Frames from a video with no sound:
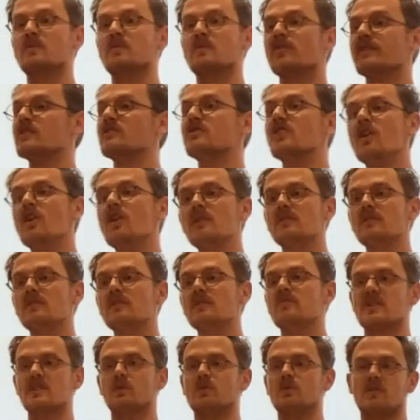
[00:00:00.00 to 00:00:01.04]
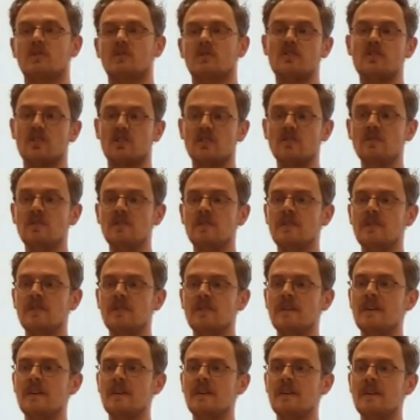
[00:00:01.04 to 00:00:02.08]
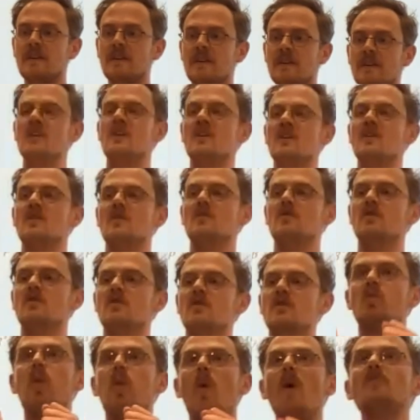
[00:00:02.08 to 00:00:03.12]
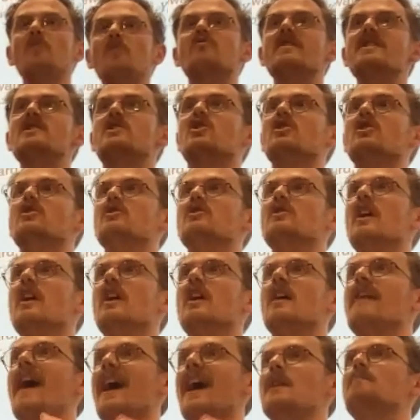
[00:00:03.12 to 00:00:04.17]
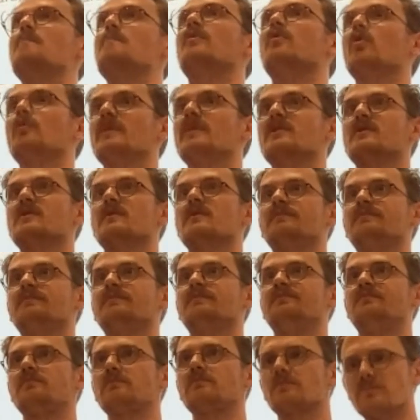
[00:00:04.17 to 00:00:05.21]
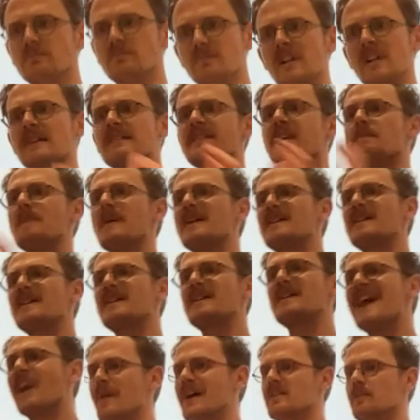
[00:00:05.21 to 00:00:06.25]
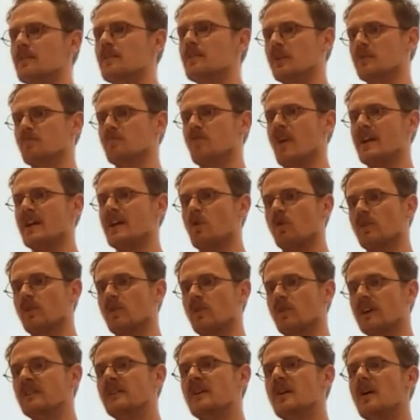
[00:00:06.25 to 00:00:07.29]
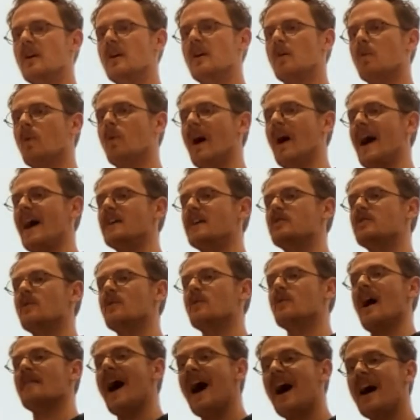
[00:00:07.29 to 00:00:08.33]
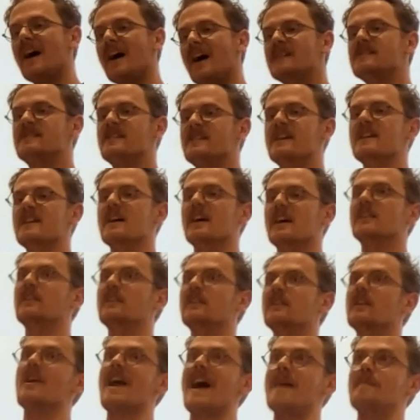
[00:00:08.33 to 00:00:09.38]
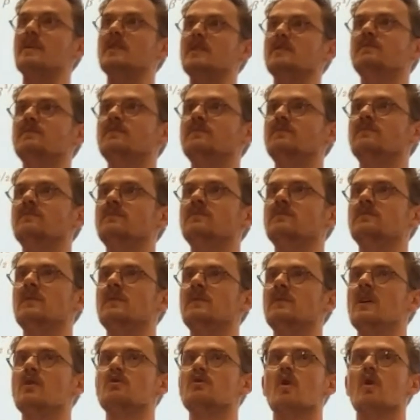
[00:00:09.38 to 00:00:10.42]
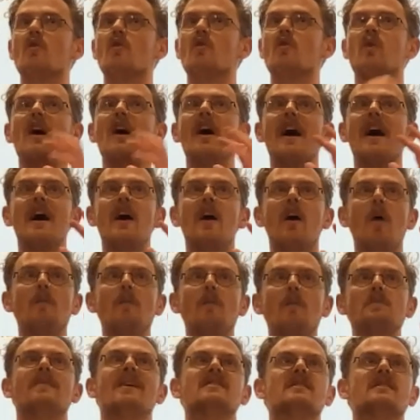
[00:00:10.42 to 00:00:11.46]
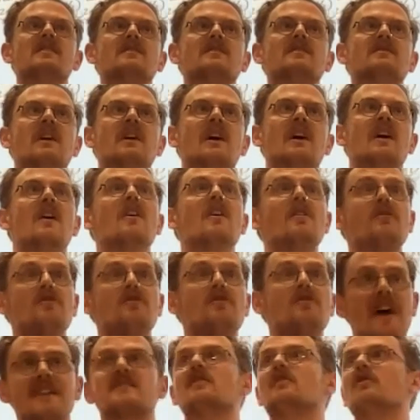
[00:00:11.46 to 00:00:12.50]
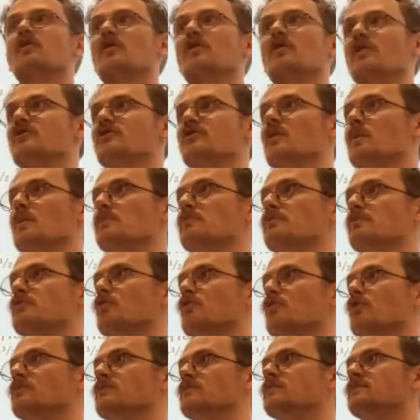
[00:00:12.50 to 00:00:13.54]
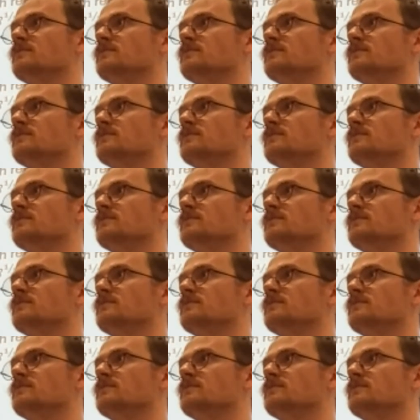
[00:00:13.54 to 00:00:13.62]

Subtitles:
I'm sure is a totally reasonable conclusion, that there's one region of high performance. It's that big yellow bit in the bottom right corner where you have high C and low gamma. So if we're optimizing, that's the conclusion that we would draw.